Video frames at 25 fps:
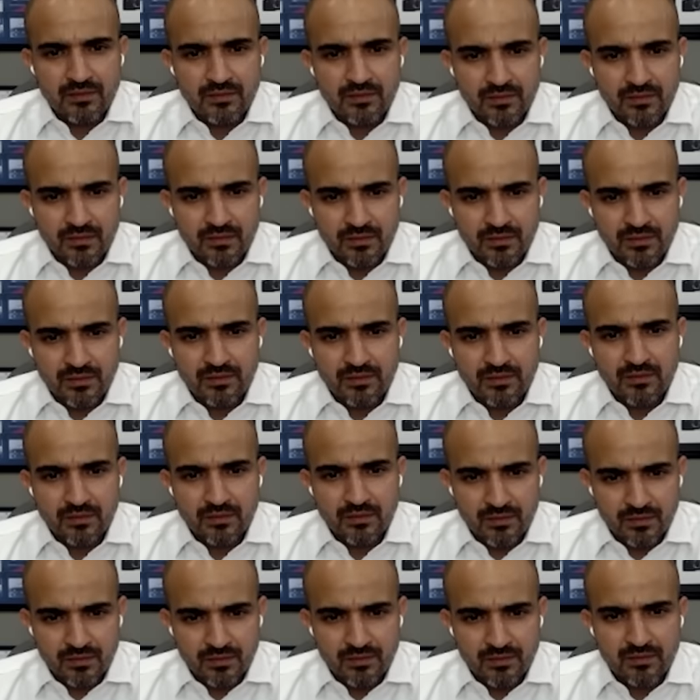
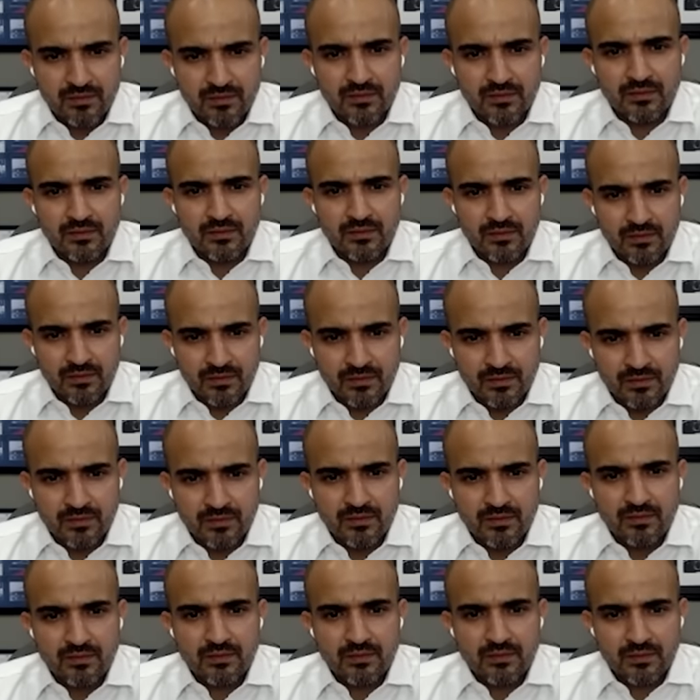
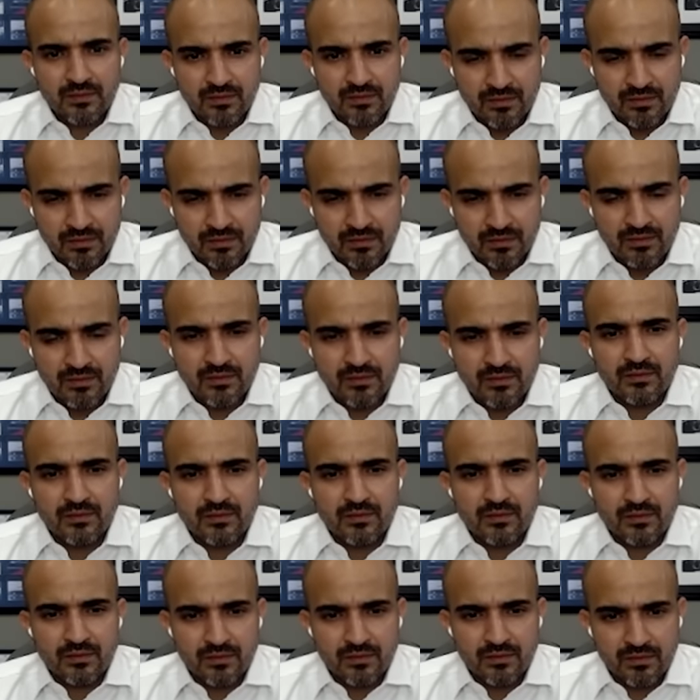
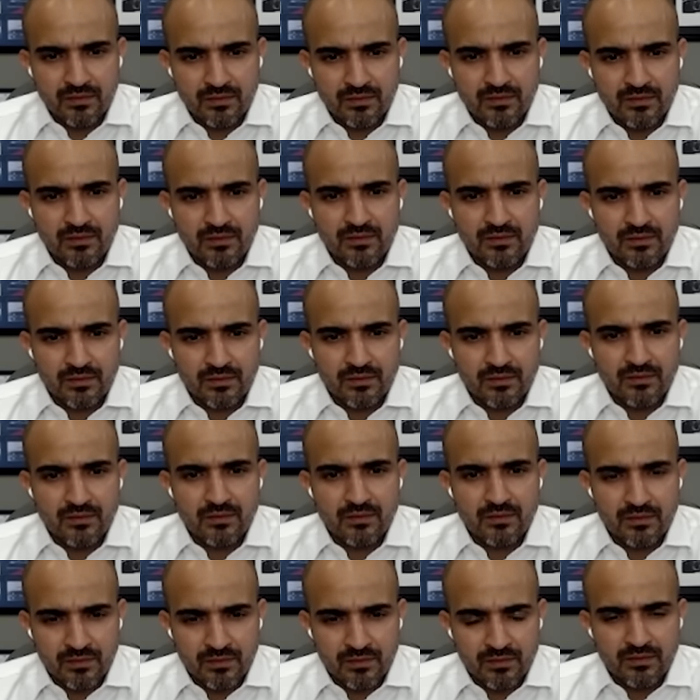
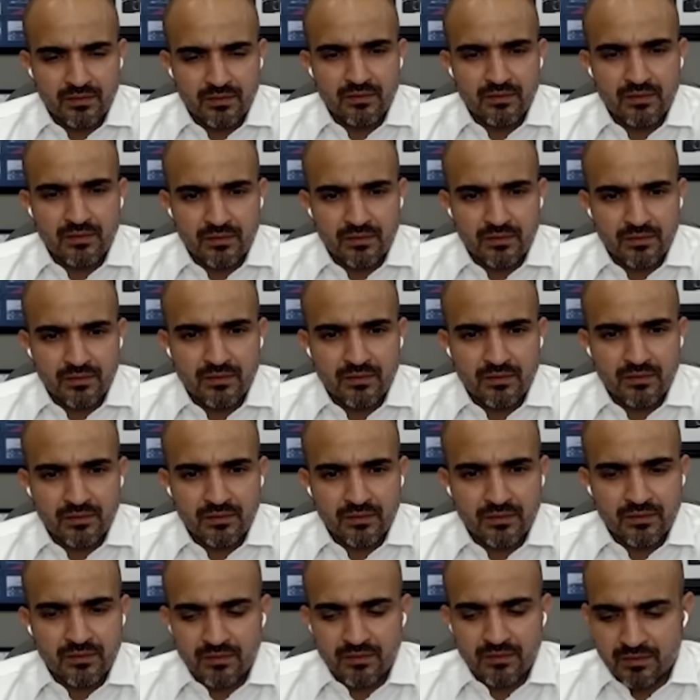
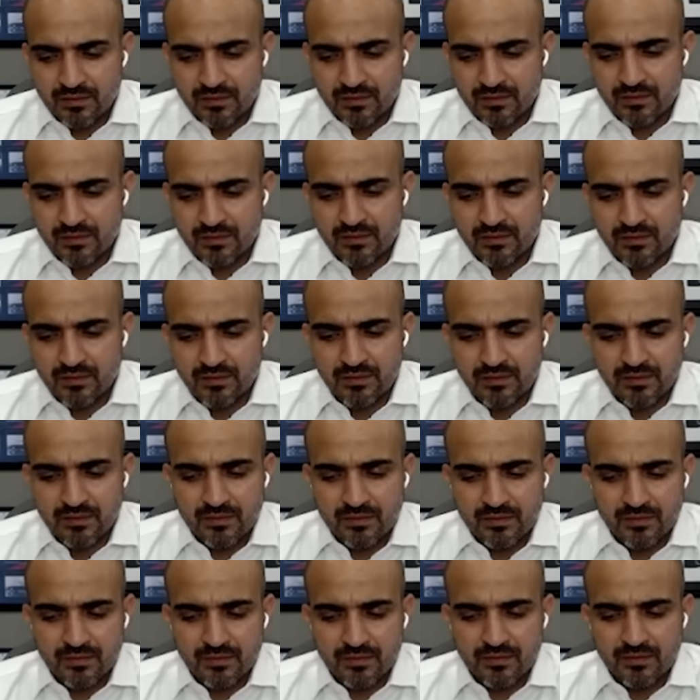
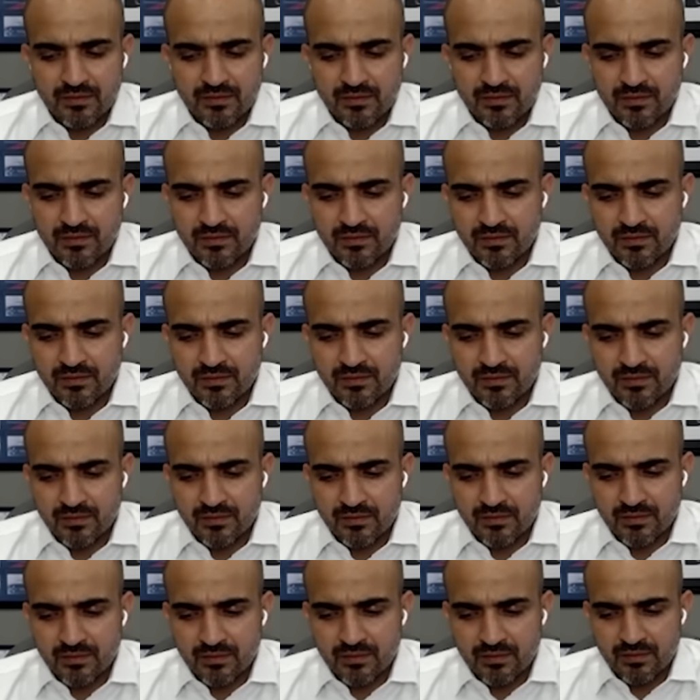
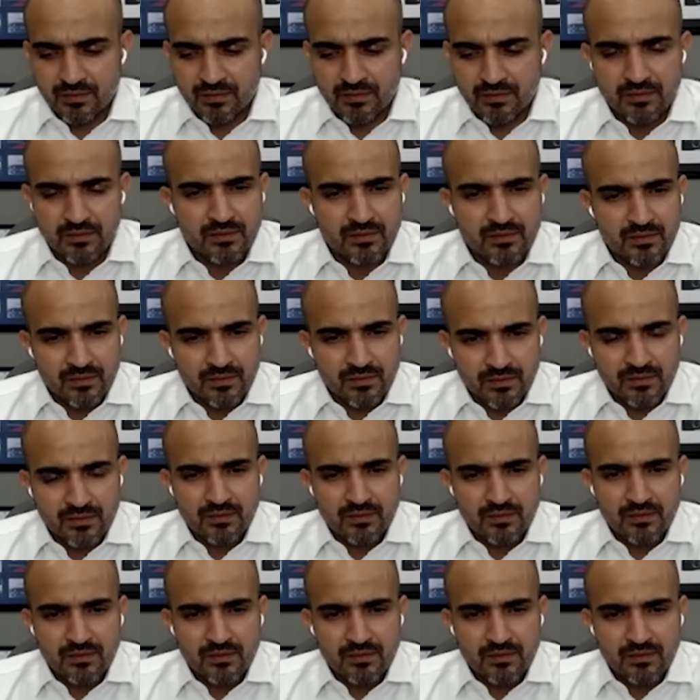[no speech]